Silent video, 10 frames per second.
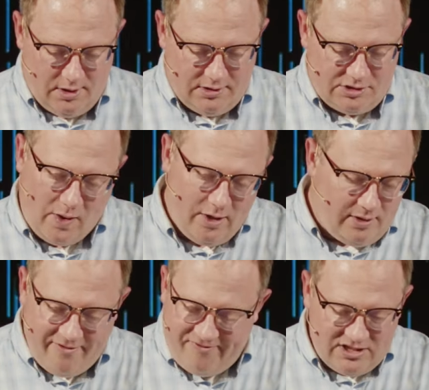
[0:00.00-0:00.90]
So I
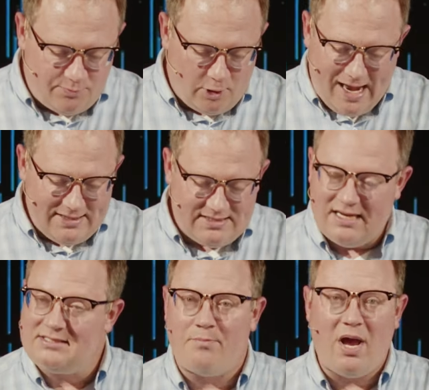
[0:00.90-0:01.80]
only have Facebook
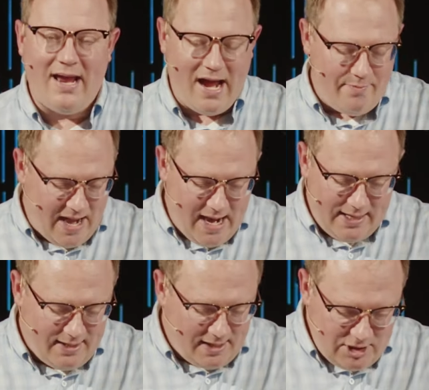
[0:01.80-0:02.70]
access on my
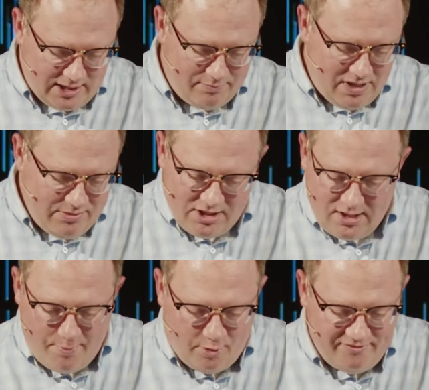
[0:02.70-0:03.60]
iPad, and I check it maybe a
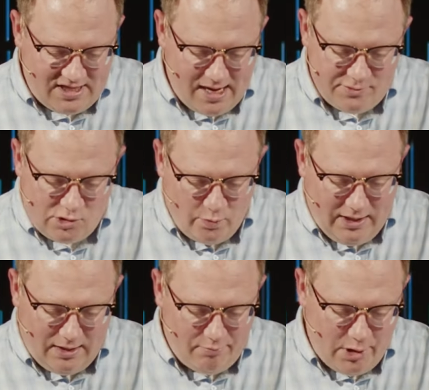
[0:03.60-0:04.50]
couple of times a
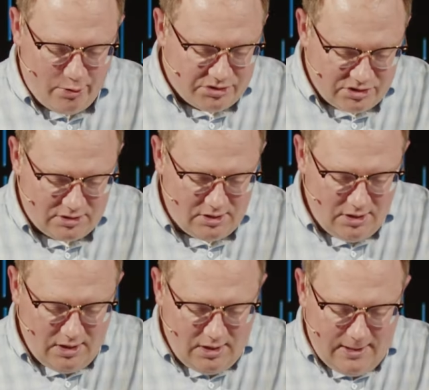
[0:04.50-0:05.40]
week at most.
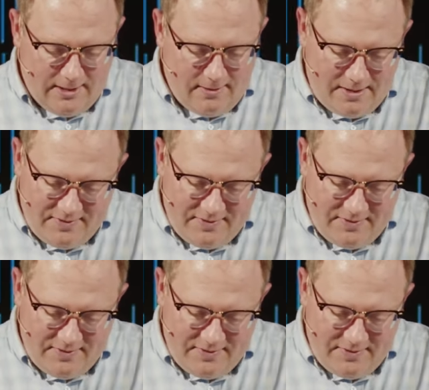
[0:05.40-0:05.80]
And